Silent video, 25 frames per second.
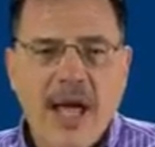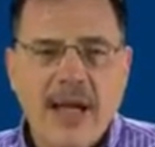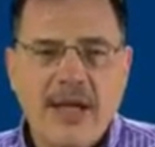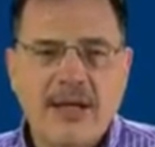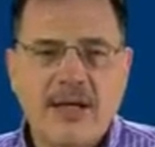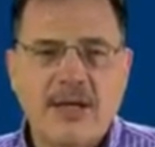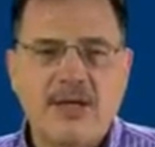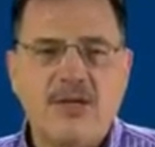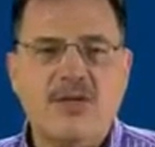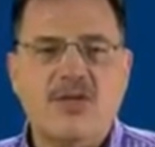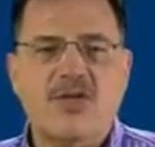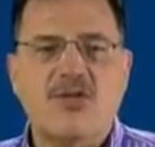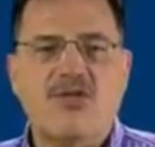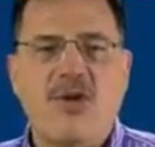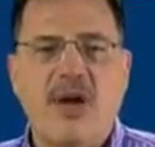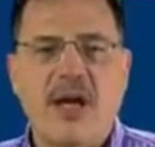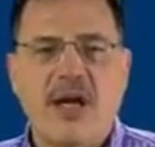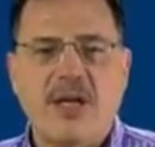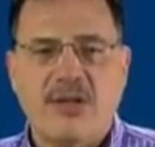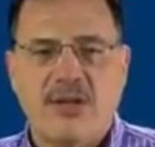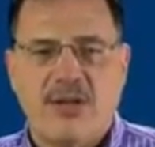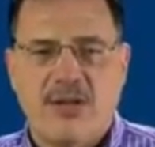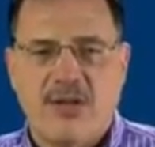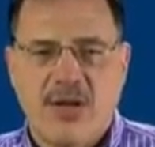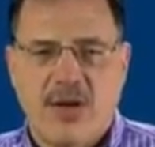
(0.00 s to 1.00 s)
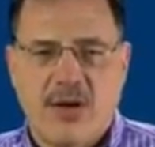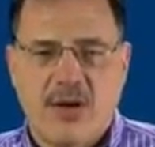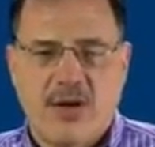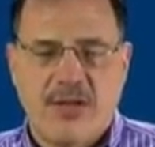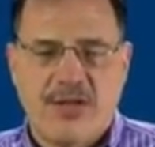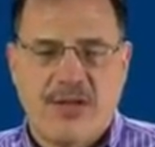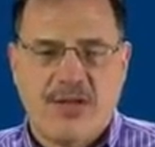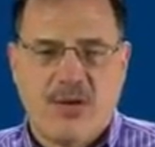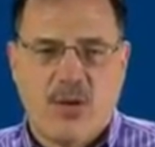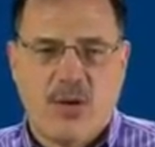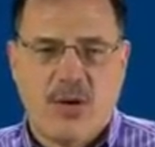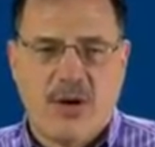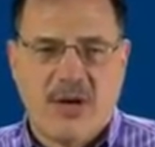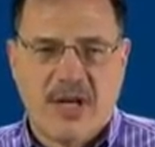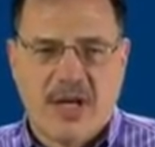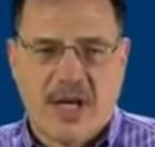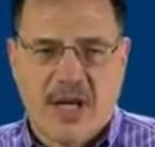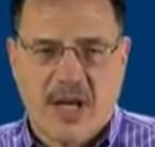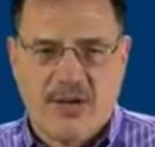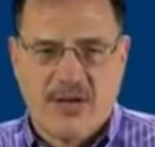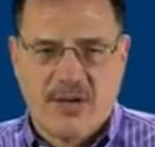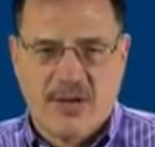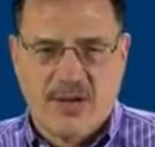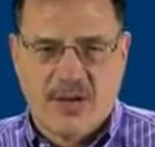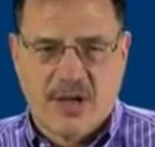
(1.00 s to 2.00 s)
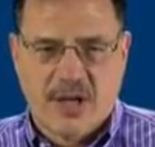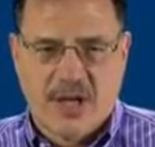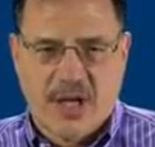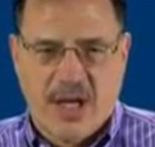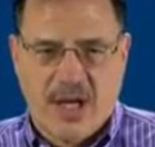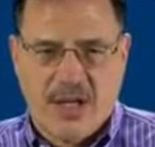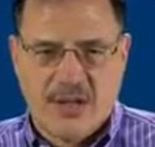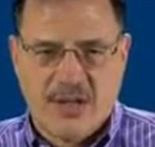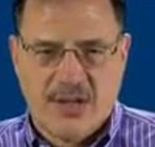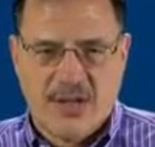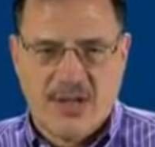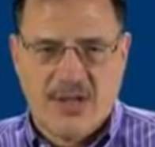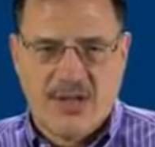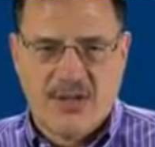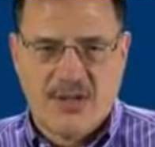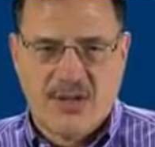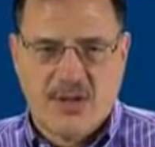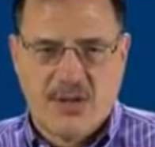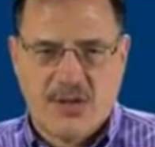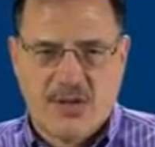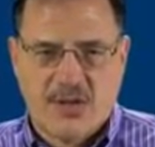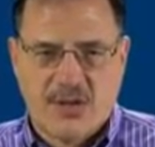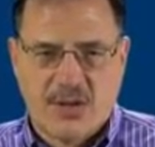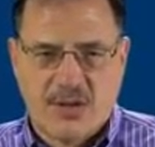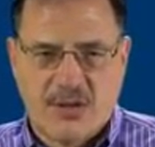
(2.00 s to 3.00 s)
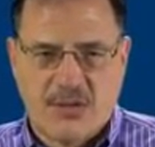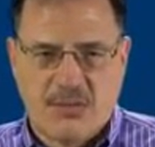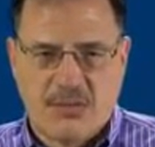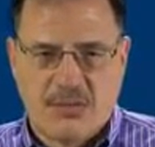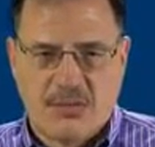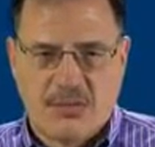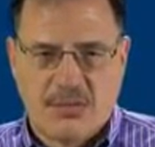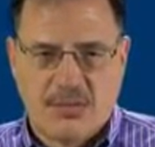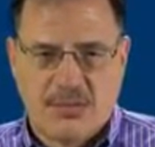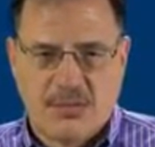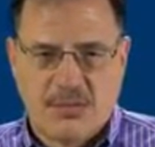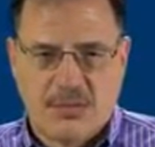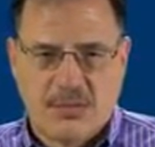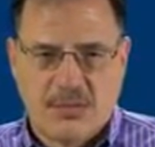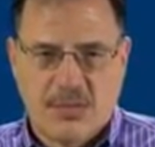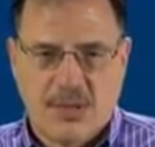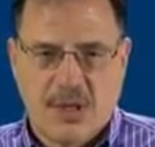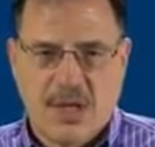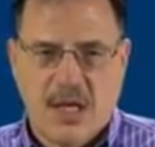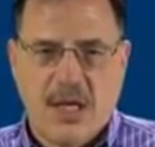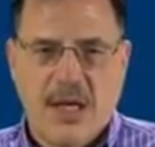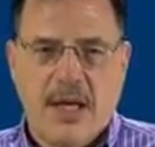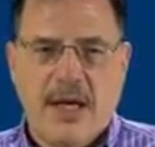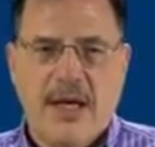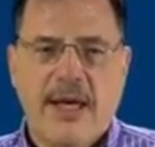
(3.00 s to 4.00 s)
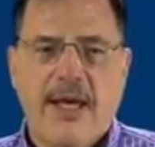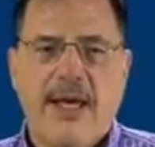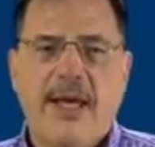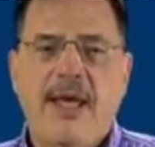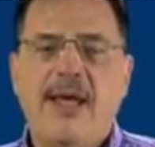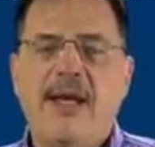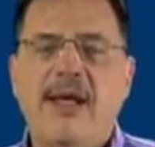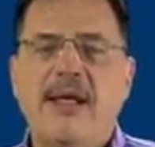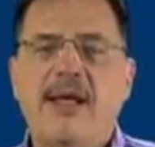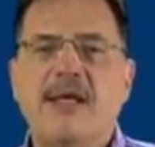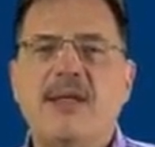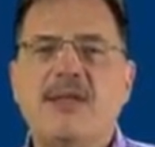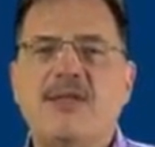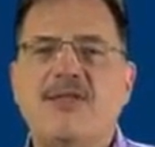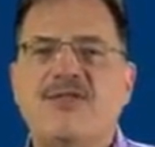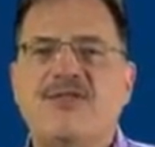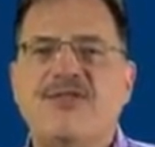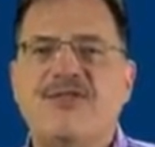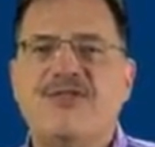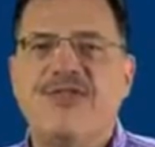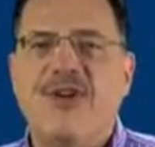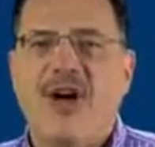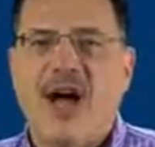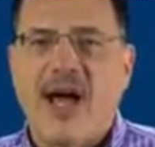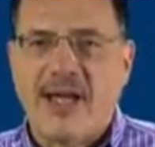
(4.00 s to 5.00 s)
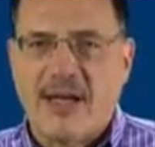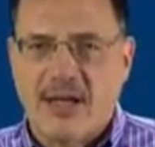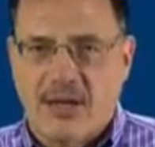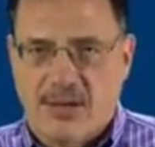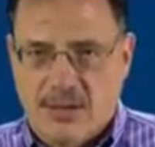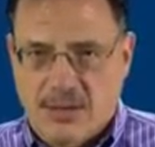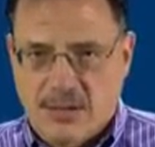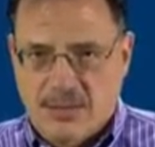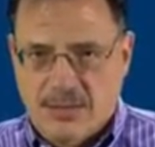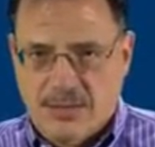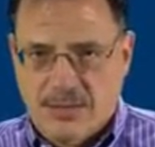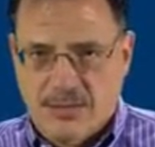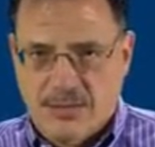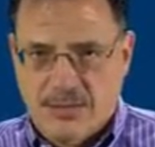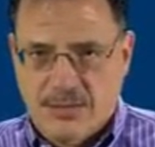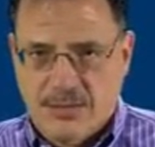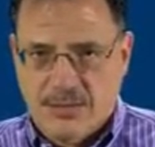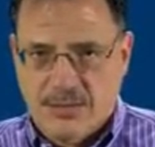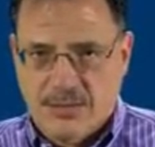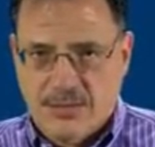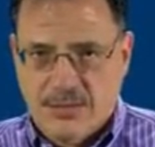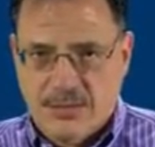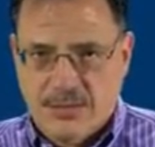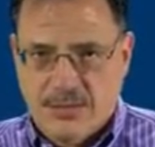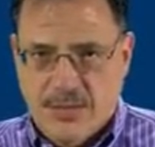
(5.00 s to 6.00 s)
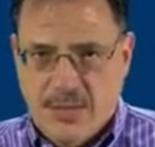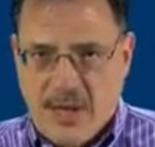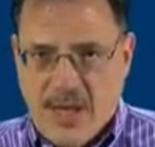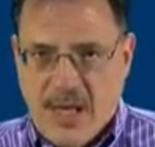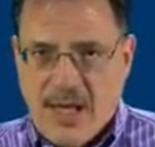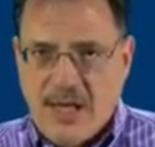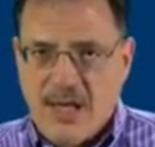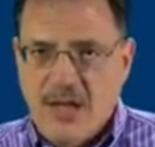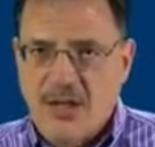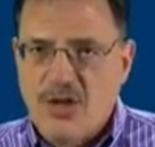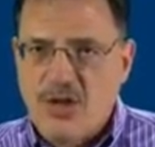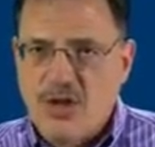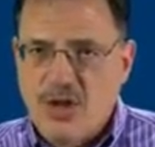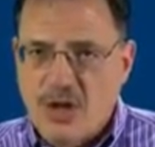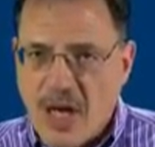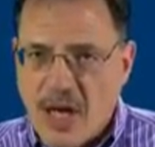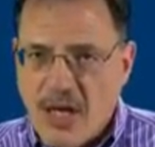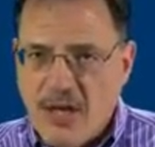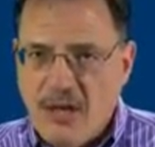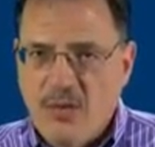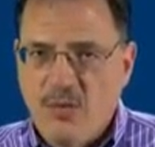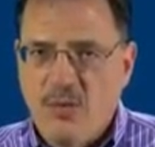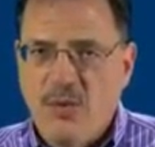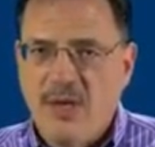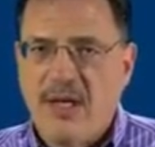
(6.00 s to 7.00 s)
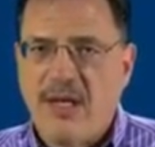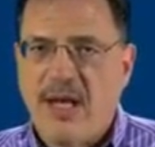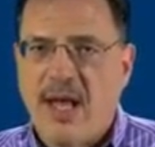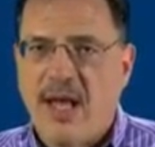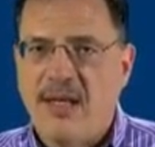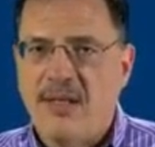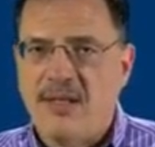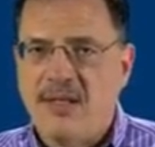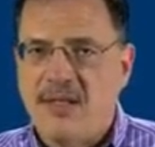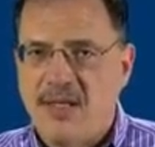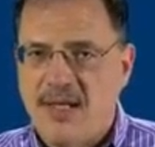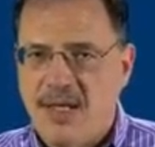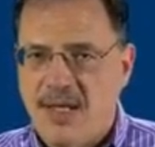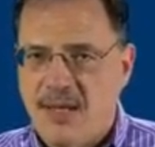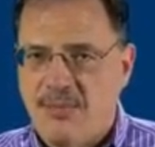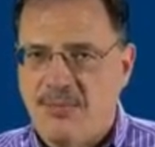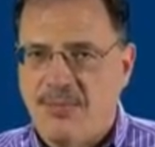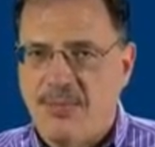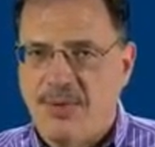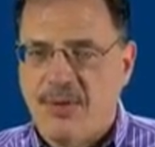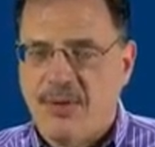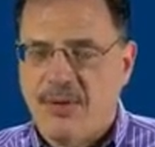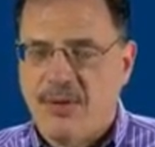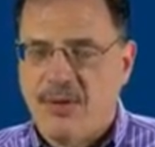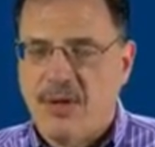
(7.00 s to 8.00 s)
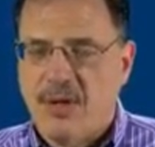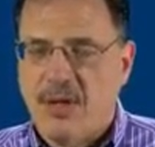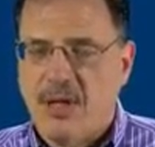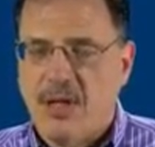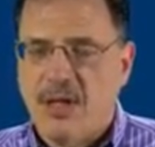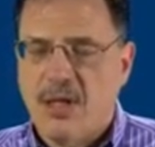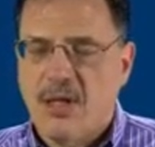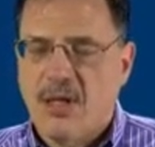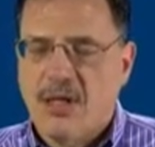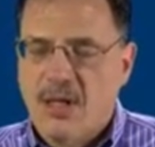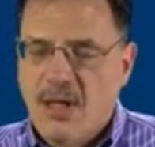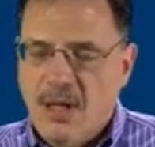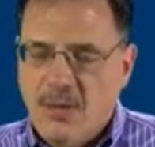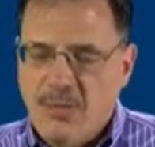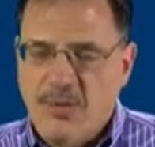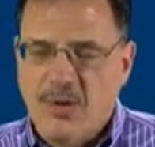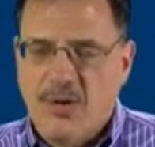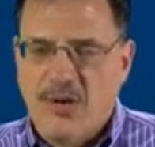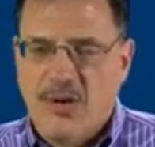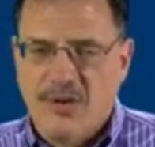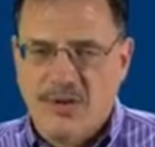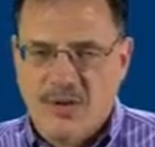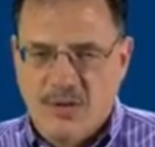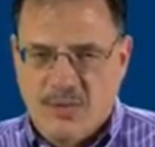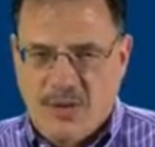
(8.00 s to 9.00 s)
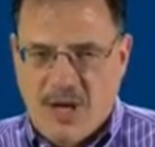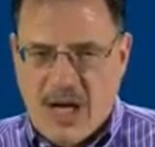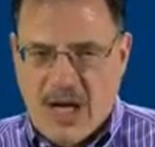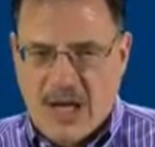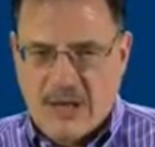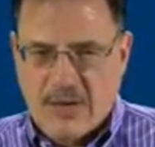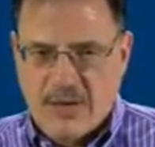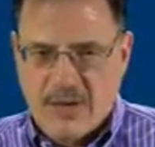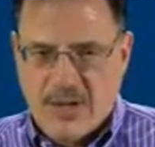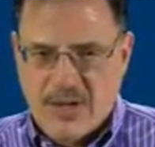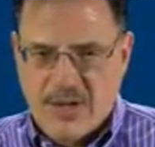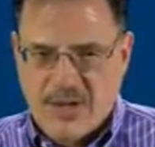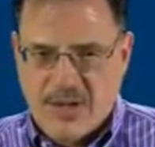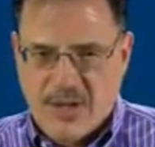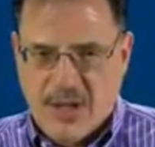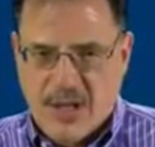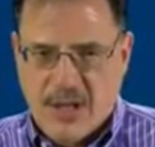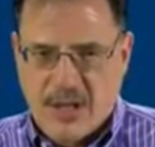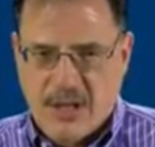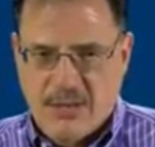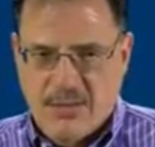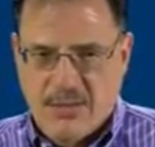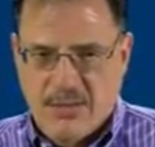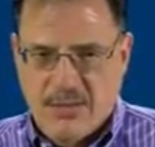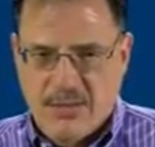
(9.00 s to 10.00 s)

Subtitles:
and constrained in their authority under the Constitution. It is vital in a genuine and deep liberal democracy